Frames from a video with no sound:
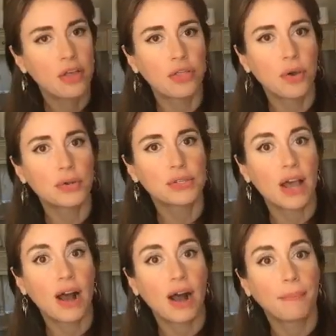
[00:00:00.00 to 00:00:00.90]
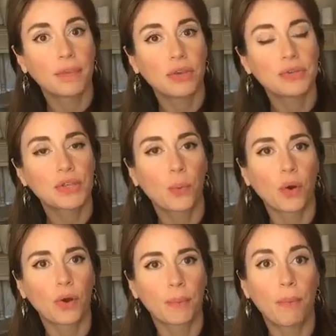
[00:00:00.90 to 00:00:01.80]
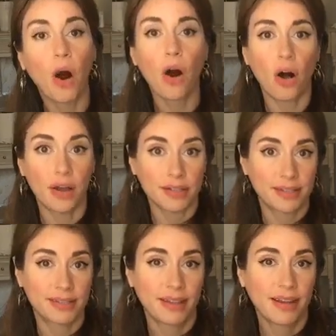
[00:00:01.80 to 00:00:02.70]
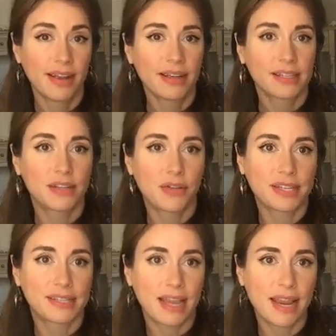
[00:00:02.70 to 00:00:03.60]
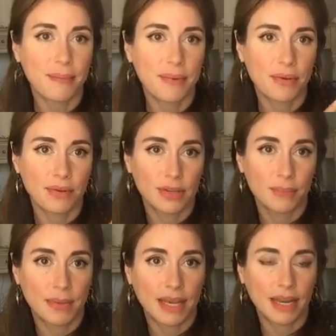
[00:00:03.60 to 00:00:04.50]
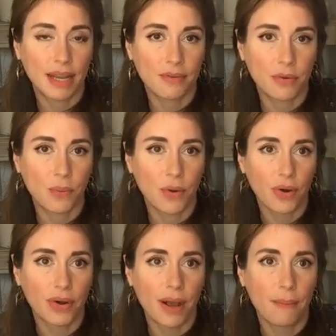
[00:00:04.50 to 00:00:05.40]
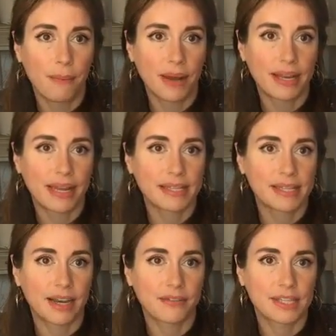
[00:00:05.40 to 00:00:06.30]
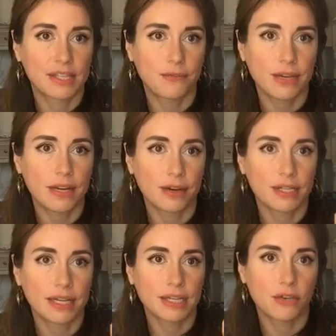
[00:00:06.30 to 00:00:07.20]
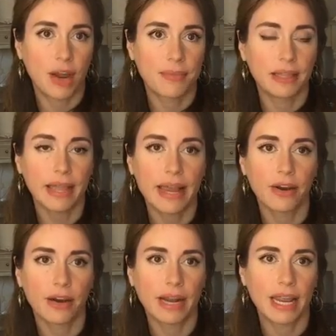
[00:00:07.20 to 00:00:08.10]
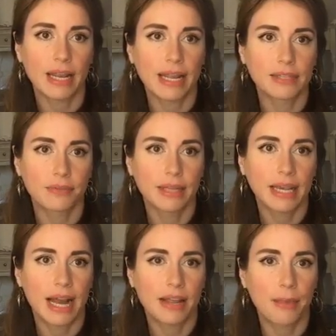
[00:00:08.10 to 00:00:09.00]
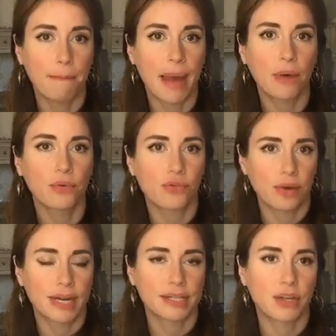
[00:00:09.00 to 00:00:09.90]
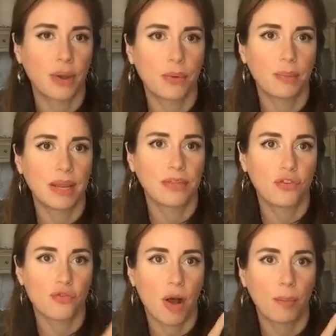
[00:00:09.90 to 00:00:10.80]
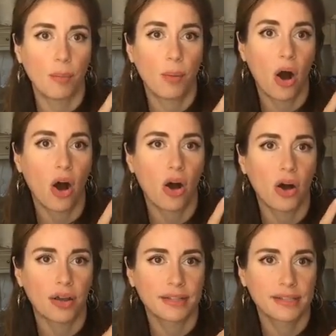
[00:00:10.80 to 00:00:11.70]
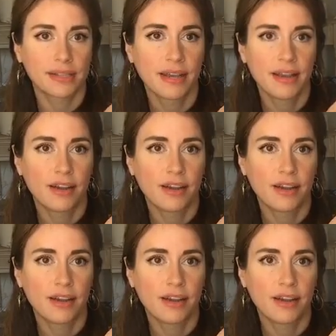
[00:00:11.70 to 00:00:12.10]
those um, use the word pause. So the same beginning of the word, but instead of sphere to describe the layer, it is really kind of the boundary. So it would be the tropopause